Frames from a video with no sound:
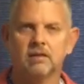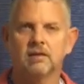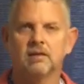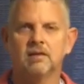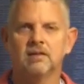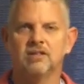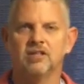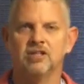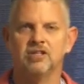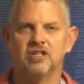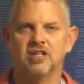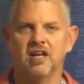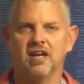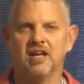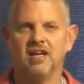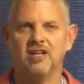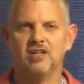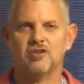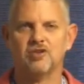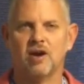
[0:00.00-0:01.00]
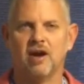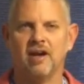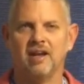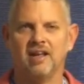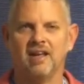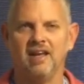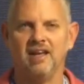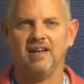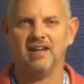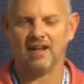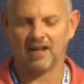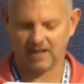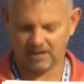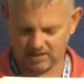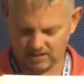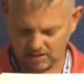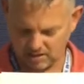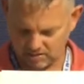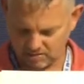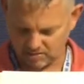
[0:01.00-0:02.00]
Did you get it? Try it again and
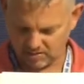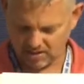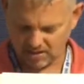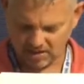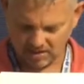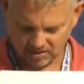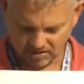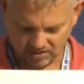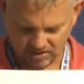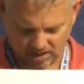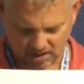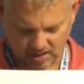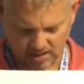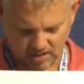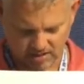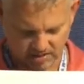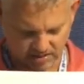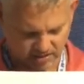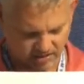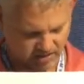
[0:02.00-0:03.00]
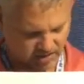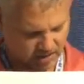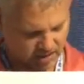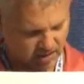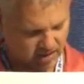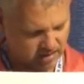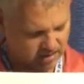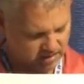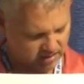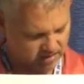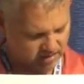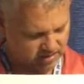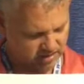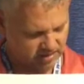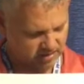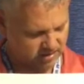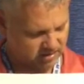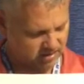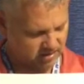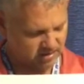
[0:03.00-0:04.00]
go. Ta, ta,
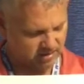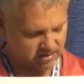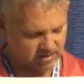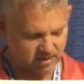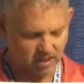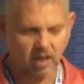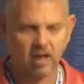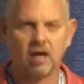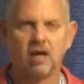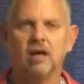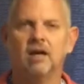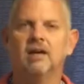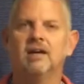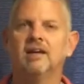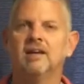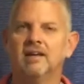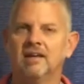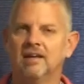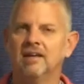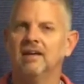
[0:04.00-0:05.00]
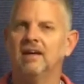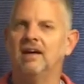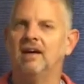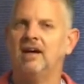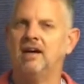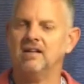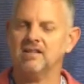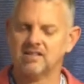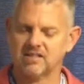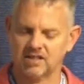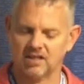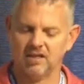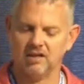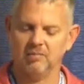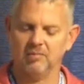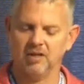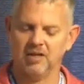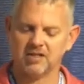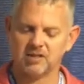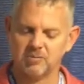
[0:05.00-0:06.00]
ti, ti, ta. Awesome.
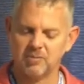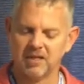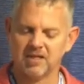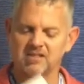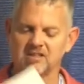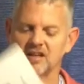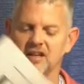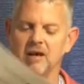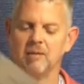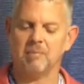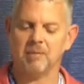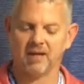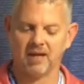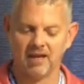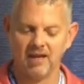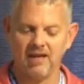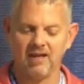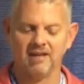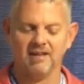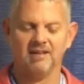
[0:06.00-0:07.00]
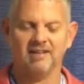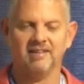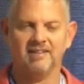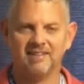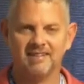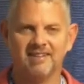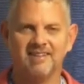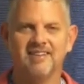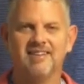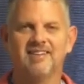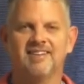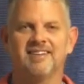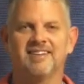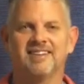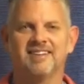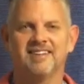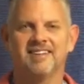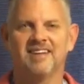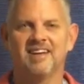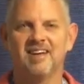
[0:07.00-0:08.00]
Let's mix it up again.
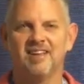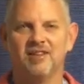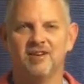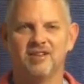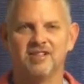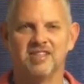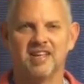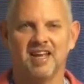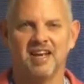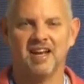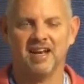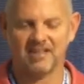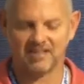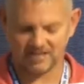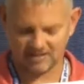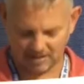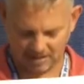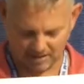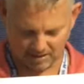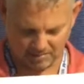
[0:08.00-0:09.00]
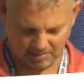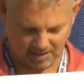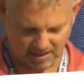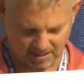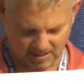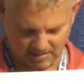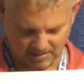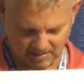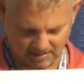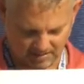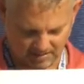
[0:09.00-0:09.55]
There's that nice steady beat.